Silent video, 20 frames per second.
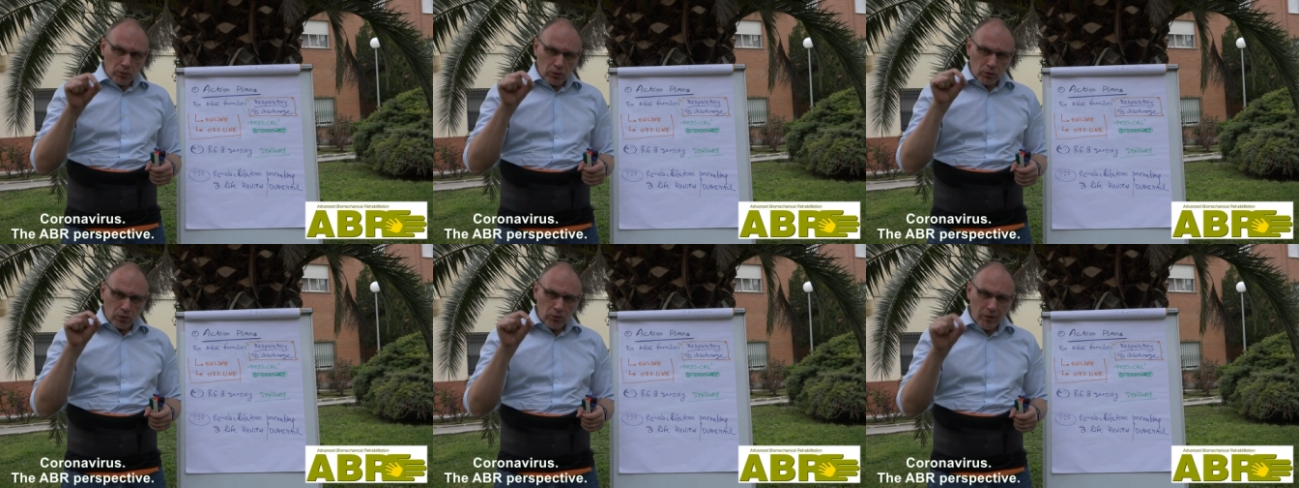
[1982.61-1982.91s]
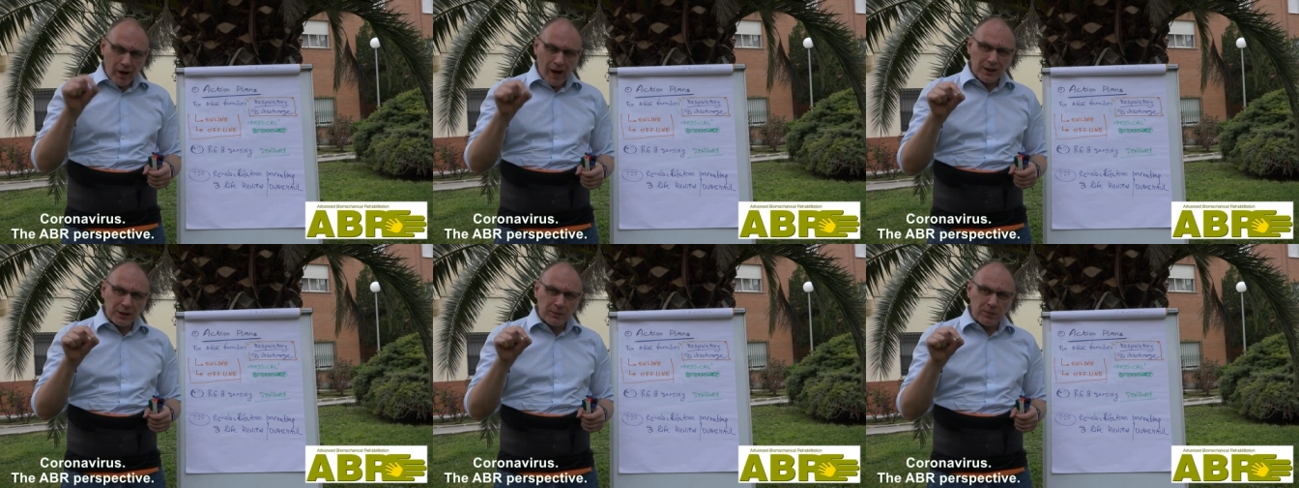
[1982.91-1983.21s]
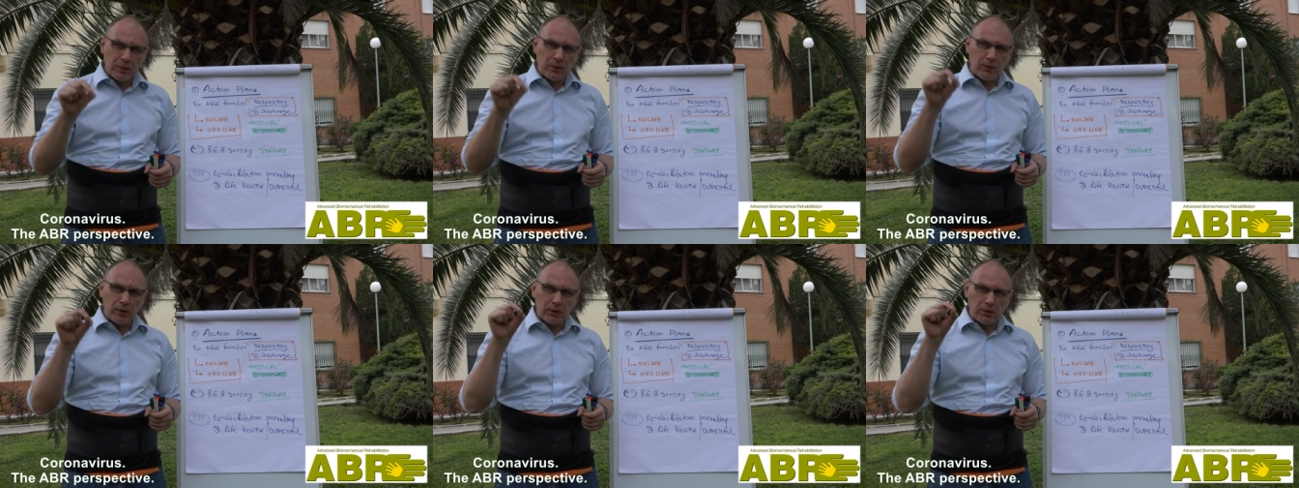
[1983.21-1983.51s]

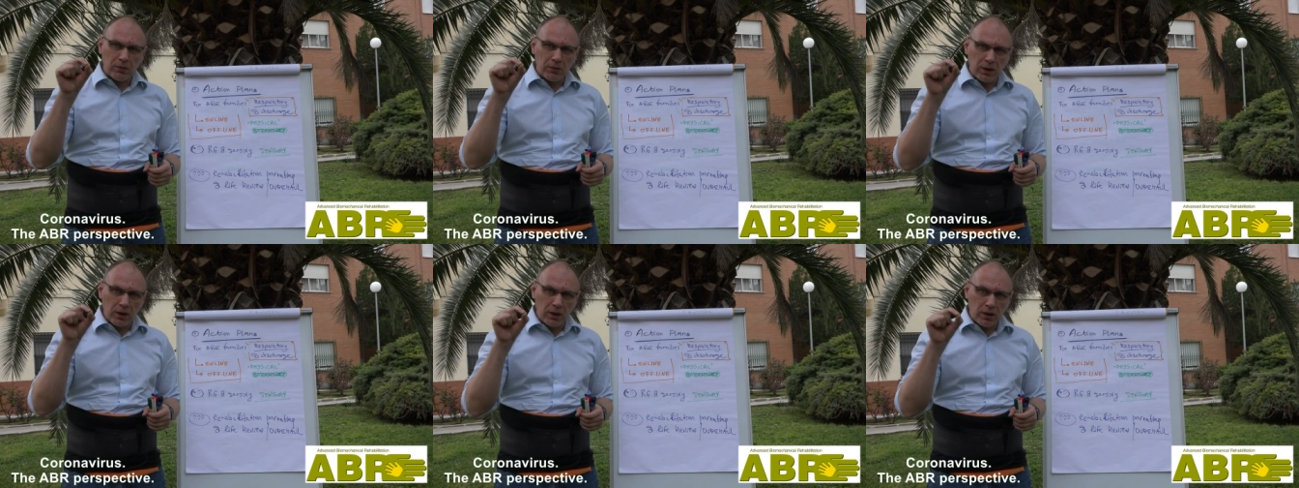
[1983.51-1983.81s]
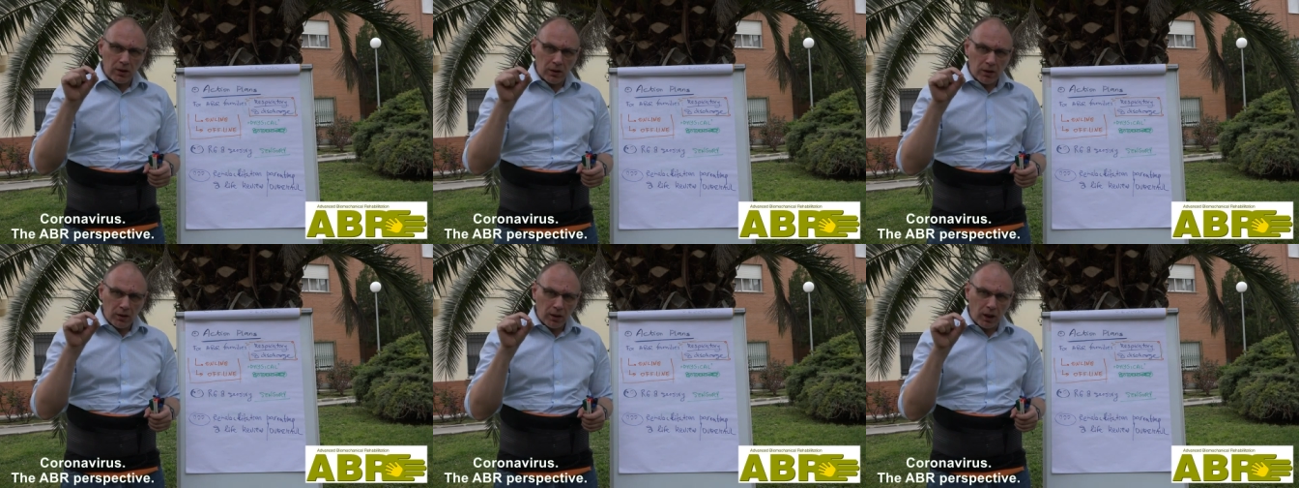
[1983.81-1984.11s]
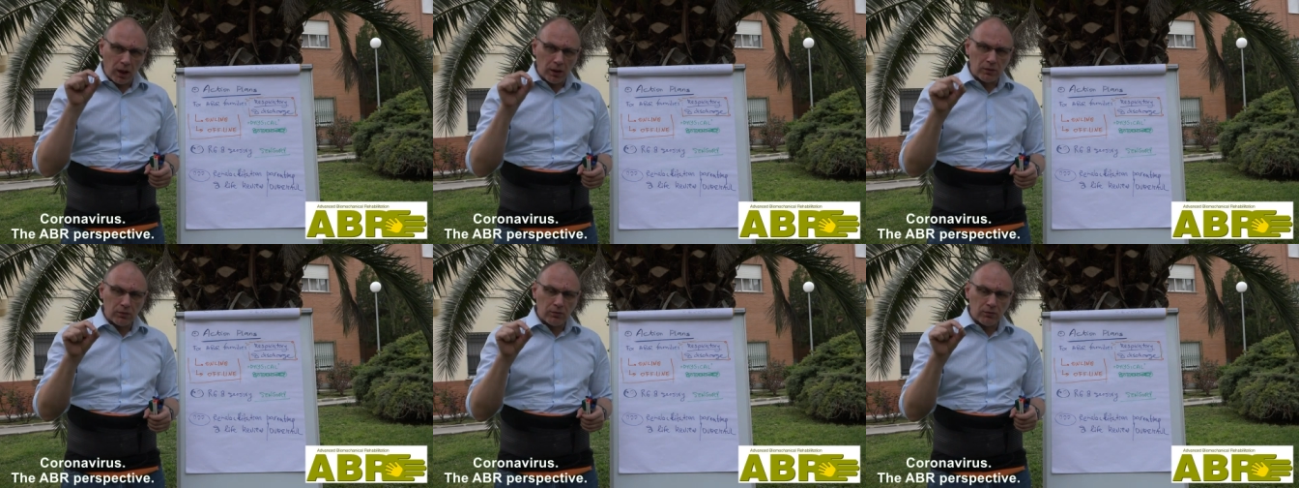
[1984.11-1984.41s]
respiratory
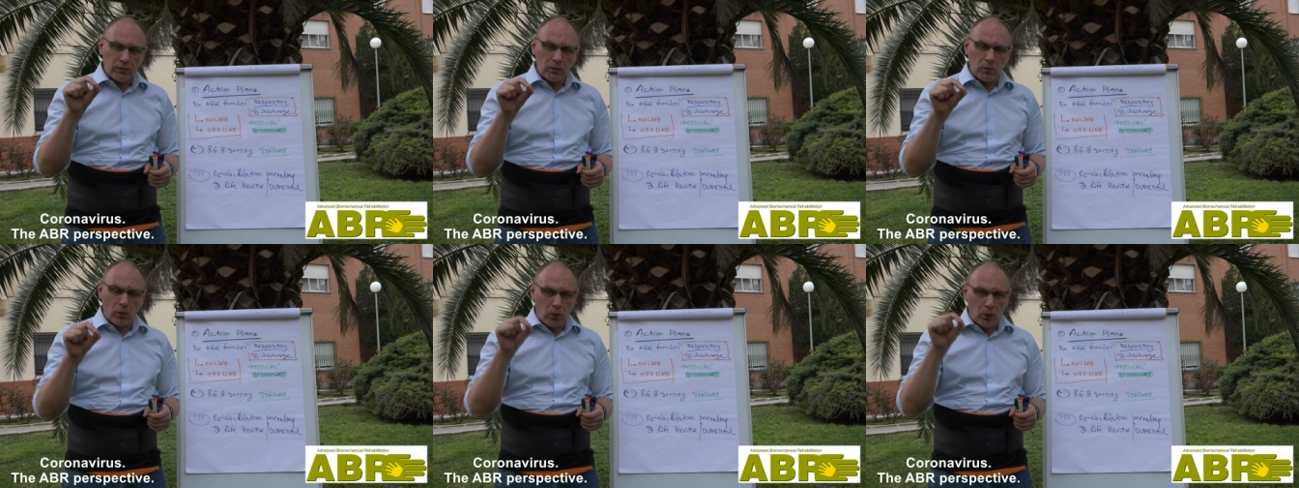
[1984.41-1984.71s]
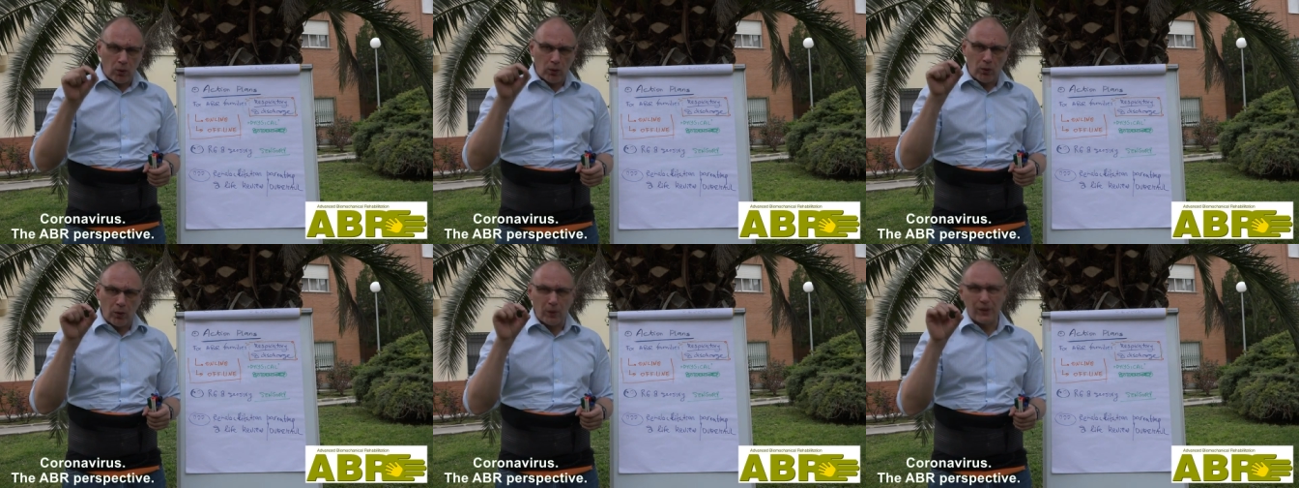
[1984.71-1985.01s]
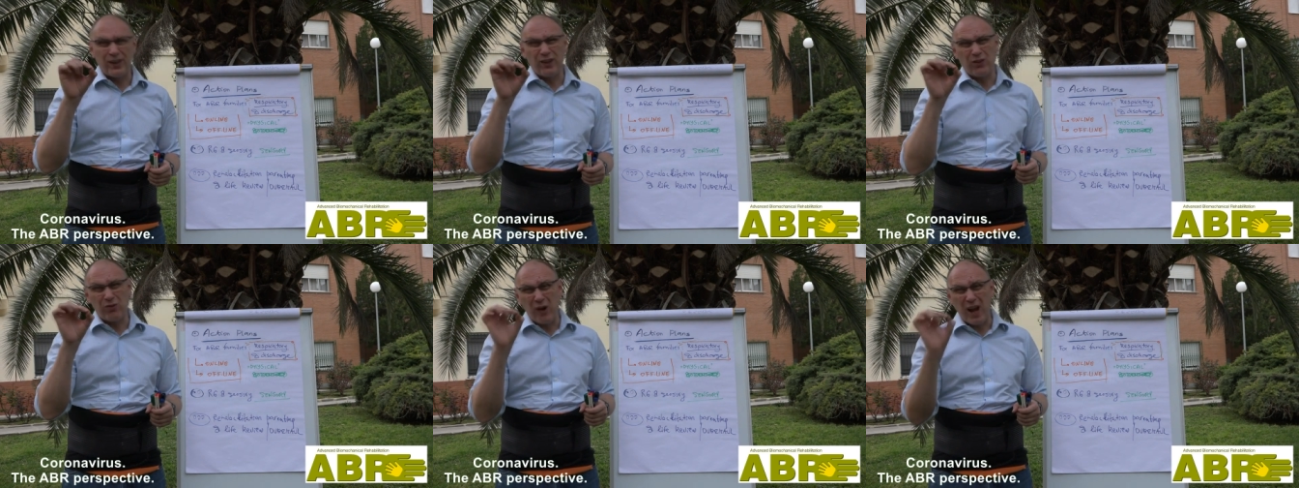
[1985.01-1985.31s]
con on
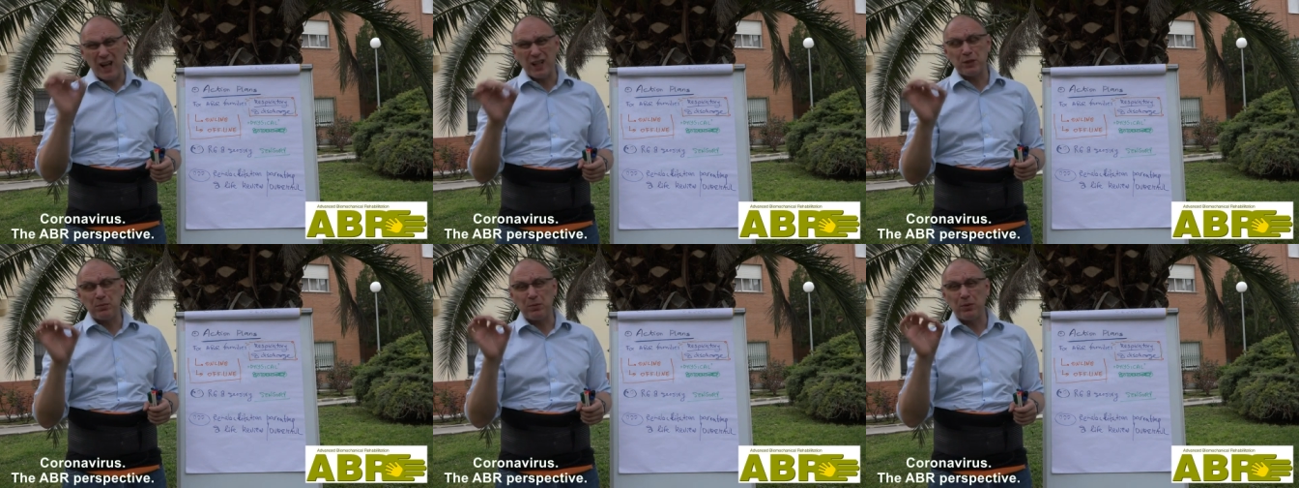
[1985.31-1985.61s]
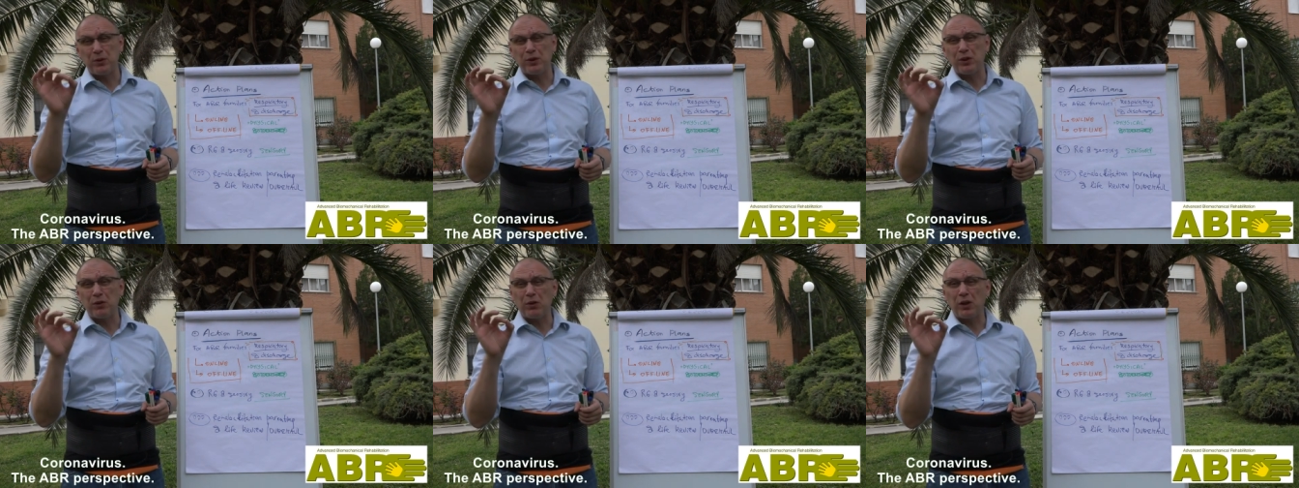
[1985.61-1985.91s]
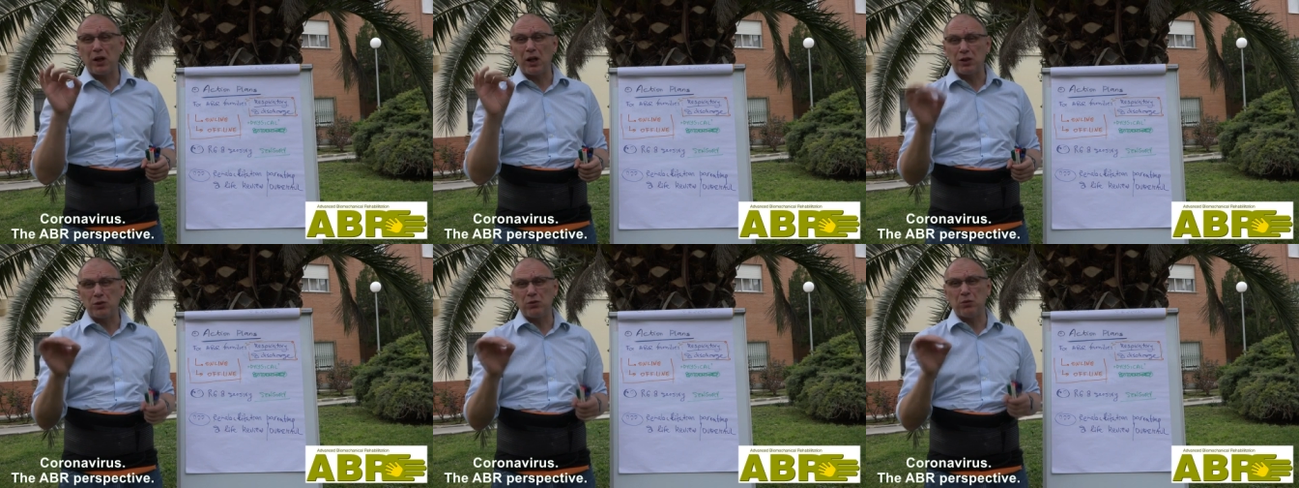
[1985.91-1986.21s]
the respiratory
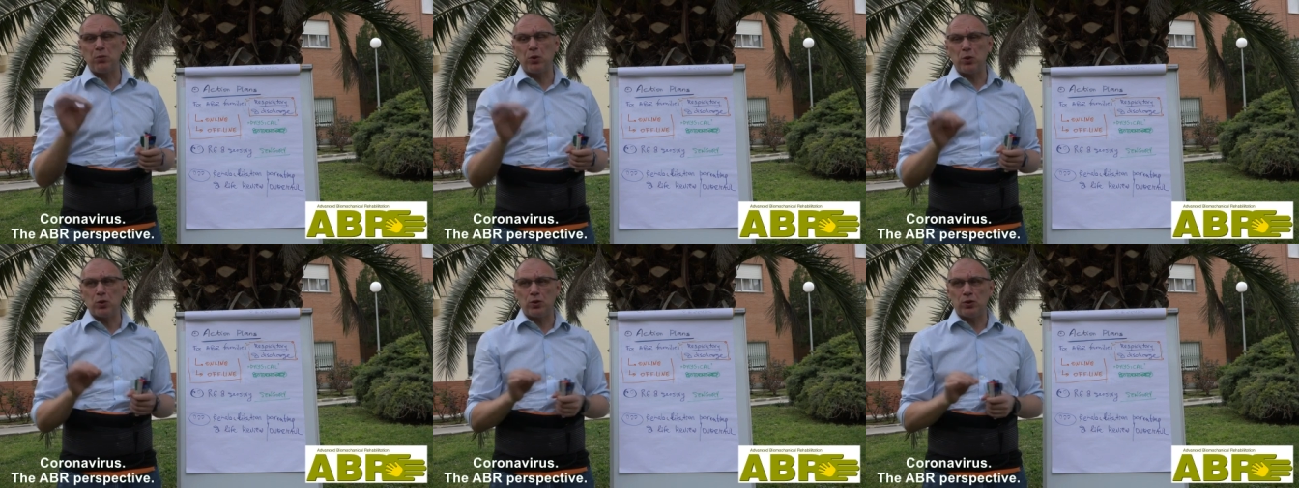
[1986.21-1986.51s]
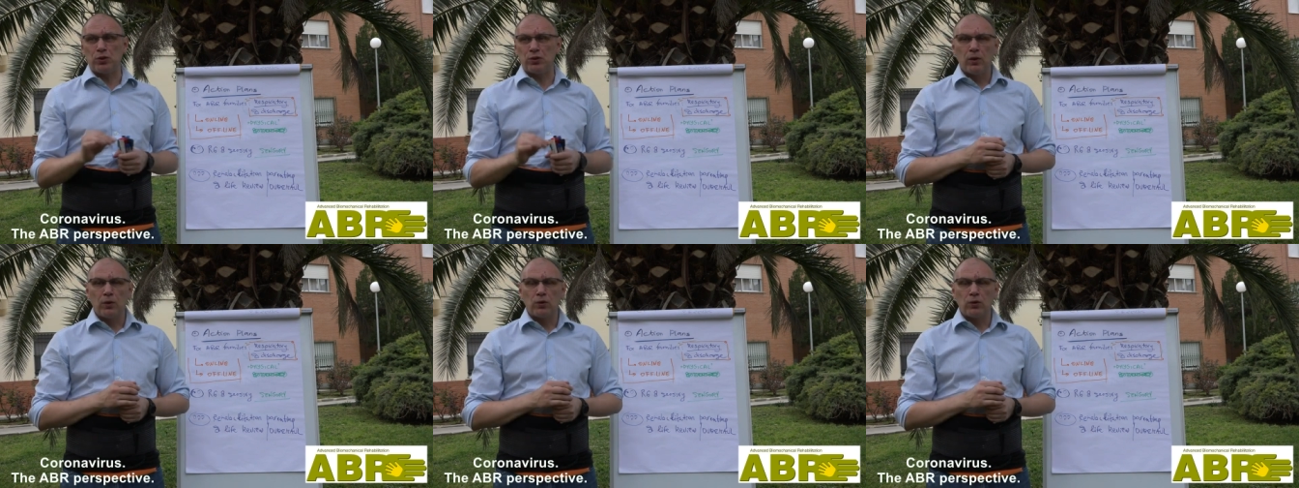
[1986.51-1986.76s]
contributions.